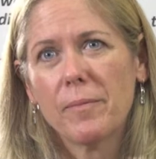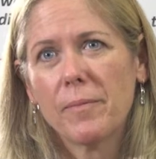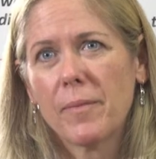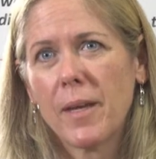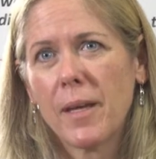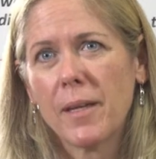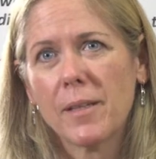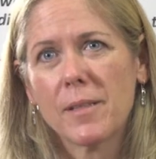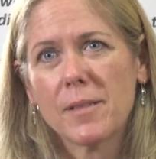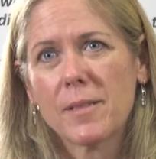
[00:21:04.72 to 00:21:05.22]

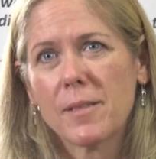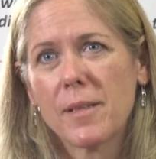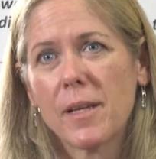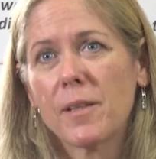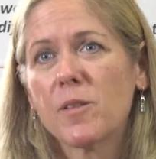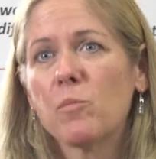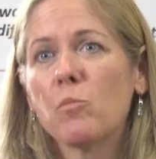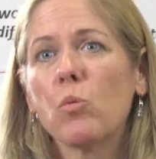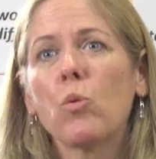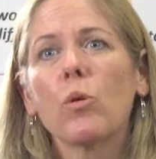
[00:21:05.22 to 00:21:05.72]
And
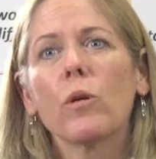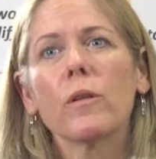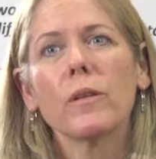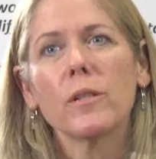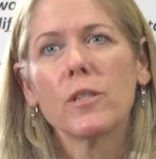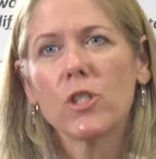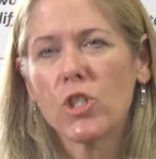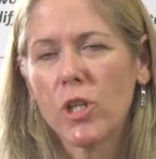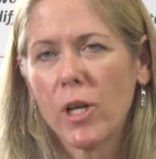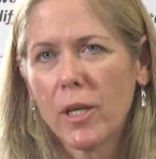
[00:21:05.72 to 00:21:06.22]
it's more
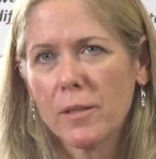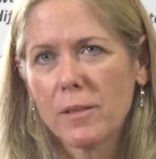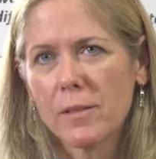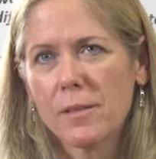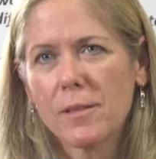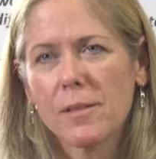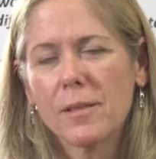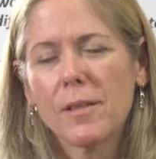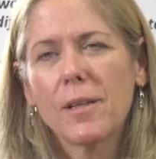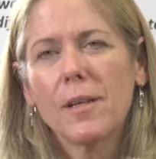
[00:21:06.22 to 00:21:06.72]
than
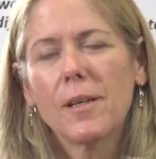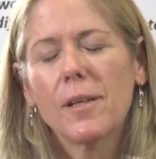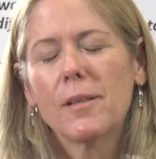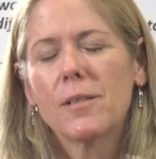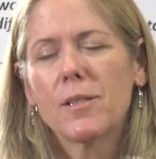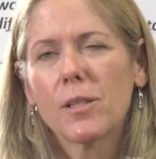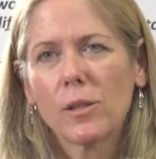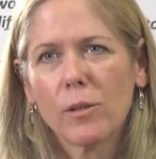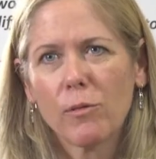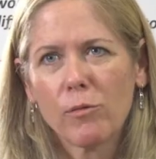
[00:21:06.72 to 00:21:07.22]
just
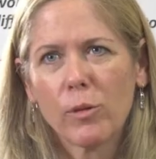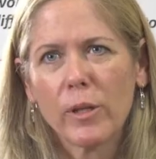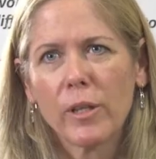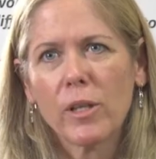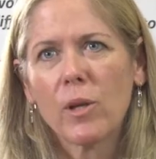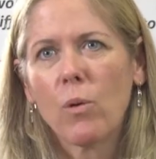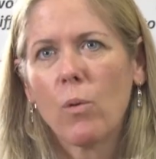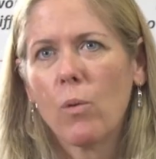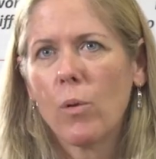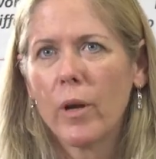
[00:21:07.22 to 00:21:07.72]
delivering
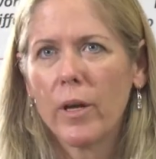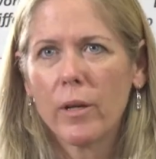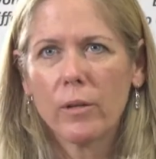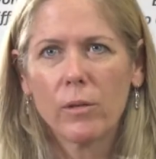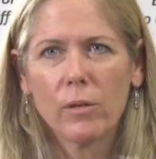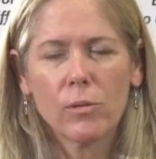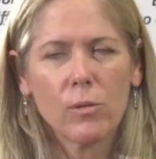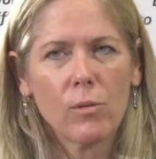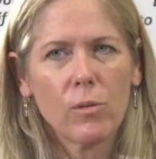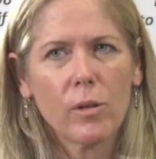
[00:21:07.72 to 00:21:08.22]
the
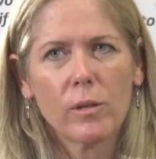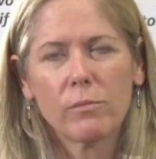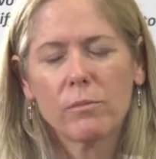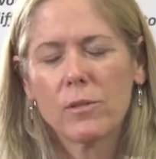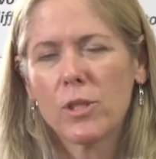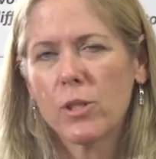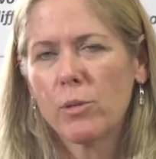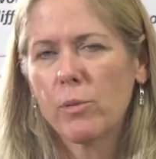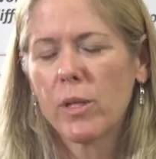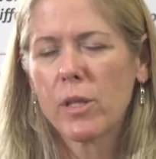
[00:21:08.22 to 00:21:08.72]
oil or
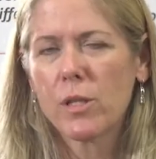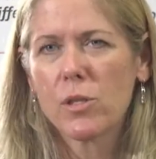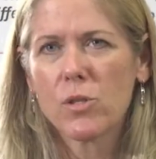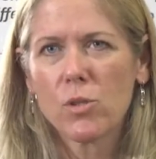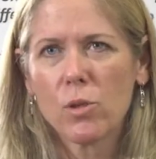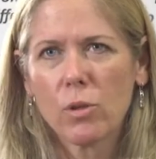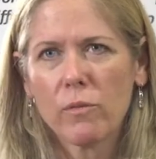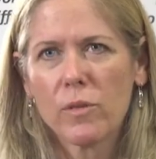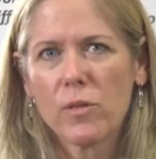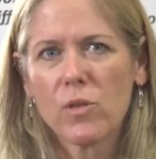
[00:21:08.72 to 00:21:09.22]
doing the
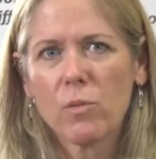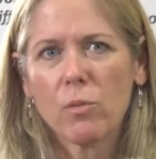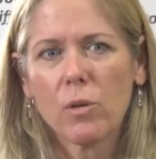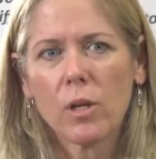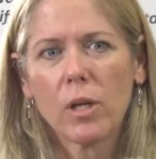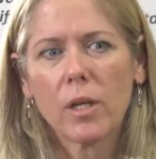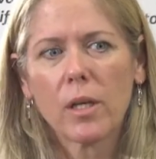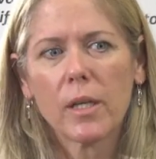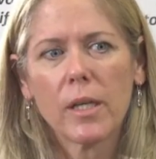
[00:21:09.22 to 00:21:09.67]
service work.